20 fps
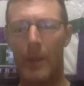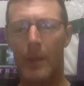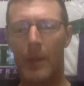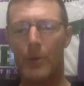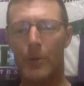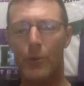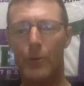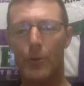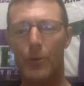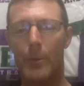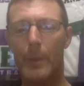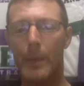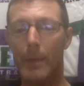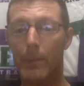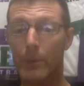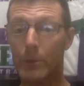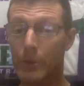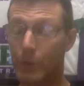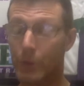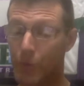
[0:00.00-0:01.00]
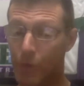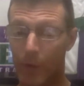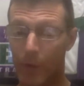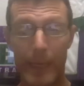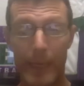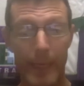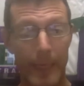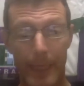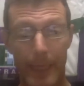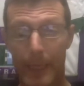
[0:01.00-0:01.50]
You should be able to
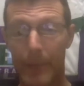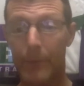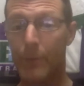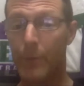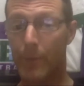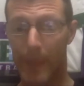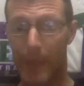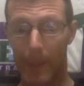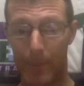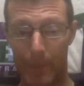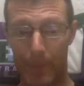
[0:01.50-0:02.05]
drink and eat from that